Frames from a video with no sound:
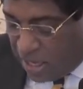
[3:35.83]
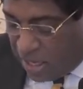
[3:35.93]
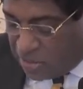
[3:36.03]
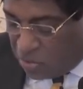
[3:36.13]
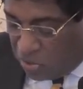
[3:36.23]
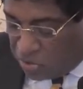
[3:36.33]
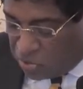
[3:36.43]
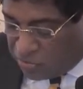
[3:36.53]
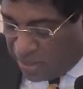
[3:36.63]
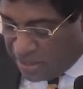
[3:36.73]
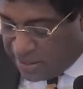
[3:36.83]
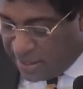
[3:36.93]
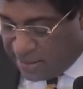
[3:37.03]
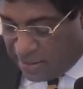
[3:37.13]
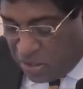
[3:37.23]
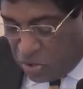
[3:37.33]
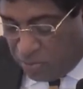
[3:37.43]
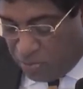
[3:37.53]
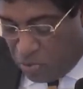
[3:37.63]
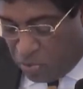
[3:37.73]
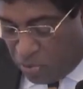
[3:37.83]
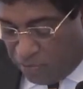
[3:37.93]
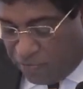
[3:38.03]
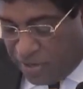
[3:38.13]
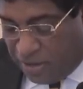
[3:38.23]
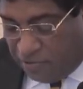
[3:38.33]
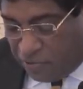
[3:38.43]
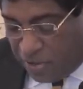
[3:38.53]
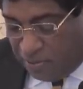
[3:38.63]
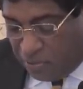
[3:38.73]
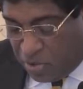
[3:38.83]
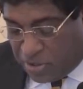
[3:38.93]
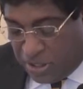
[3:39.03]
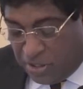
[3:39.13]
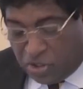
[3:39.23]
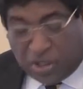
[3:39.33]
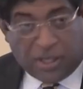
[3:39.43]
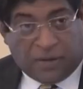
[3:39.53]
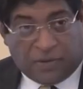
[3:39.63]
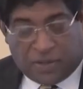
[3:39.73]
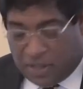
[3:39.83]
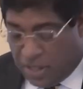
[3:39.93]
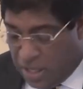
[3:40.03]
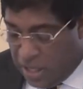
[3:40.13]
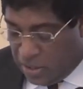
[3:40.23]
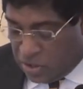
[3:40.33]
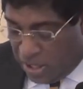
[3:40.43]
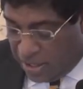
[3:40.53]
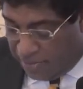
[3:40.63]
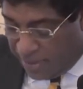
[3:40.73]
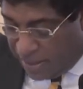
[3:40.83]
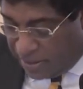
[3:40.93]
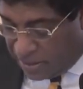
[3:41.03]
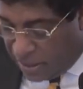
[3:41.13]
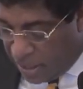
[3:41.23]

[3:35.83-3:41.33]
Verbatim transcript: has also translated into more confident foreign policy initiatives. China Belt